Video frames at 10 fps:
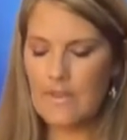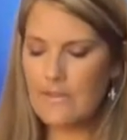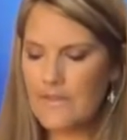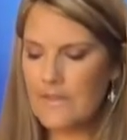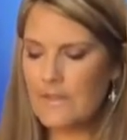The
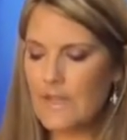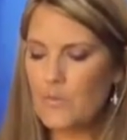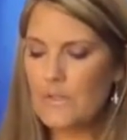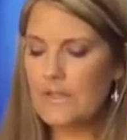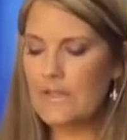other thing that I
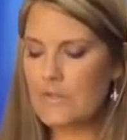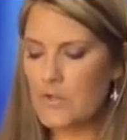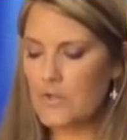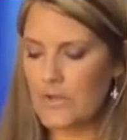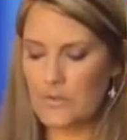really like
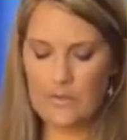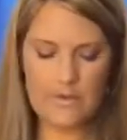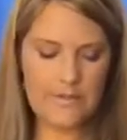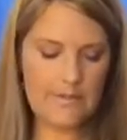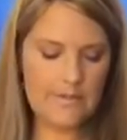to address with
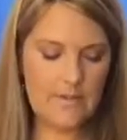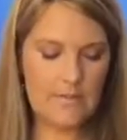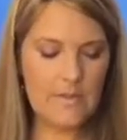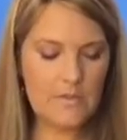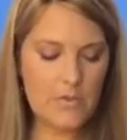our
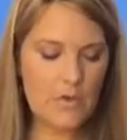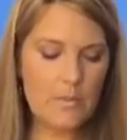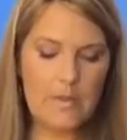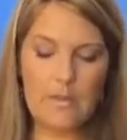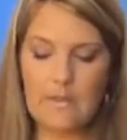system is
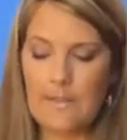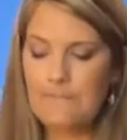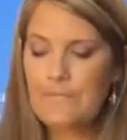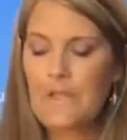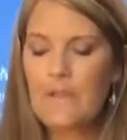durability.
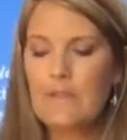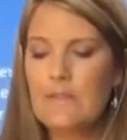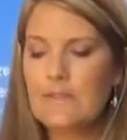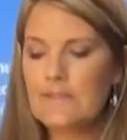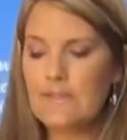
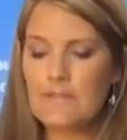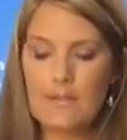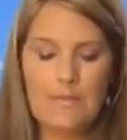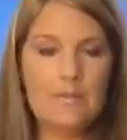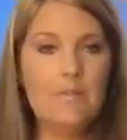This
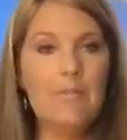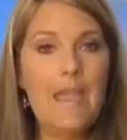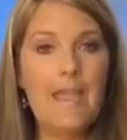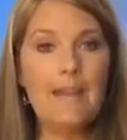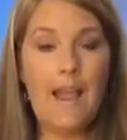system is
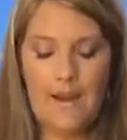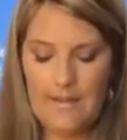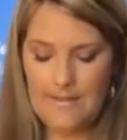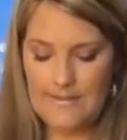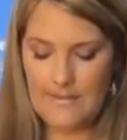made out
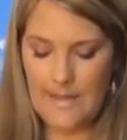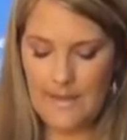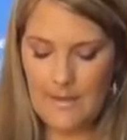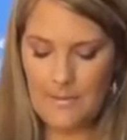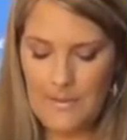of the
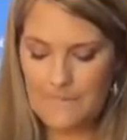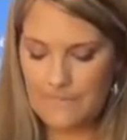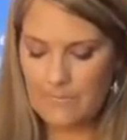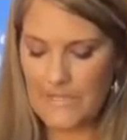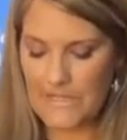same
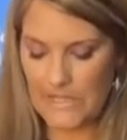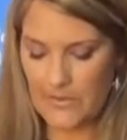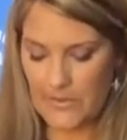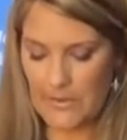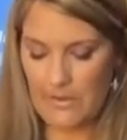
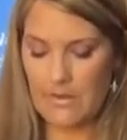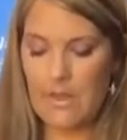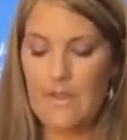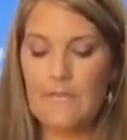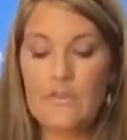material
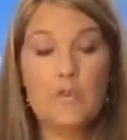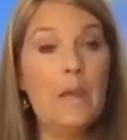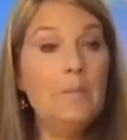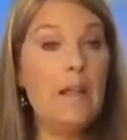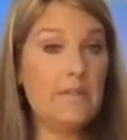that your
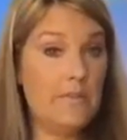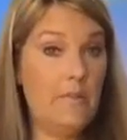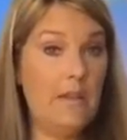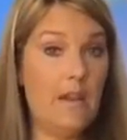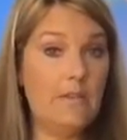bite blocks
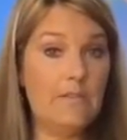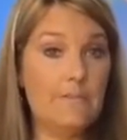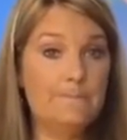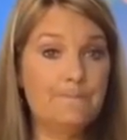are made out of.